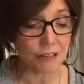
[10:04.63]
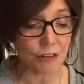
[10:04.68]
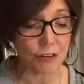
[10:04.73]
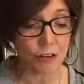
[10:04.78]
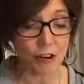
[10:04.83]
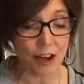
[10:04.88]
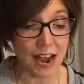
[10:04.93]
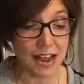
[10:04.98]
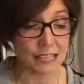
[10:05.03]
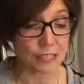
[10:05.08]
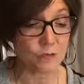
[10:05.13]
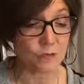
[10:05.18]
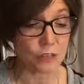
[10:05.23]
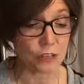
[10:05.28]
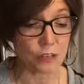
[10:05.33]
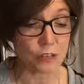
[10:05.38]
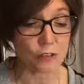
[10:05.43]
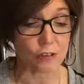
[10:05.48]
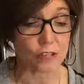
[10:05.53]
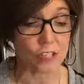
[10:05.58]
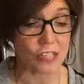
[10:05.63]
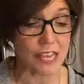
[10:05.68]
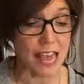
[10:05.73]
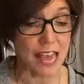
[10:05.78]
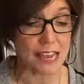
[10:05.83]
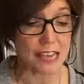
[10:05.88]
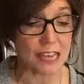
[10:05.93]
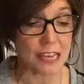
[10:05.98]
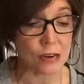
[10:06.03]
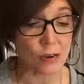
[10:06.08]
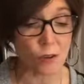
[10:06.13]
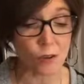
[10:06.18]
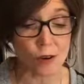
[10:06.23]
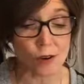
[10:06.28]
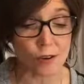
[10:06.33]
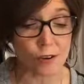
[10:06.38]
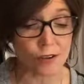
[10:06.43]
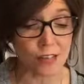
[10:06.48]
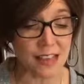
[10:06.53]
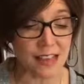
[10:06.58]
of Christ for your sake, in
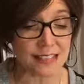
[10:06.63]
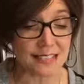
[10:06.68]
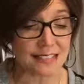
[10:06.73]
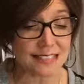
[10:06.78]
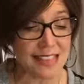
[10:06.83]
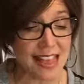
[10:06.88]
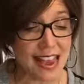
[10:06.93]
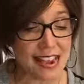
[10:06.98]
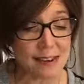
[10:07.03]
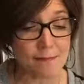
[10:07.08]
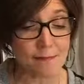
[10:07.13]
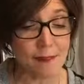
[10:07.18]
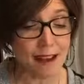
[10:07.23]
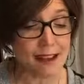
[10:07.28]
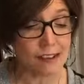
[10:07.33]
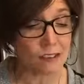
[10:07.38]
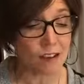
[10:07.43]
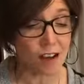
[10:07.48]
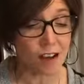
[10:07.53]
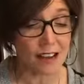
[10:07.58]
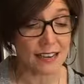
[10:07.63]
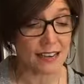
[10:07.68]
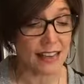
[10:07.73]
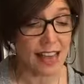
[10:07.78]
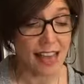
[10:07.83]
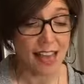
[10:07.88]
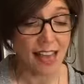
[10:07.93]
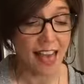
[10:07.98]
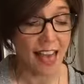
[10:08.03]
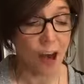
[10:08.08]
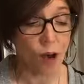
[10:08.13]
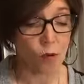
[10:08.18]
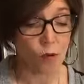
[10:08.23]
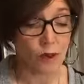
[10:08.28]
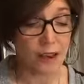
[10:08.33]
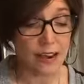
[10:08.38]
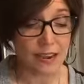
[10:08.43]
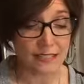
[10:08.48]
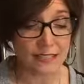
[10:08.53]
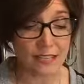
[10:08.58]
order that Satan might not
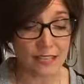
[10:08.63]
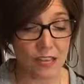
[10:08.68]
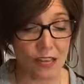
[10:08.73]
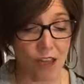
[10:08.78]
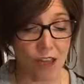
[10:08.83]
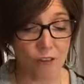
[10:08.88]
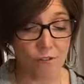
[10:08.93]
outwit us,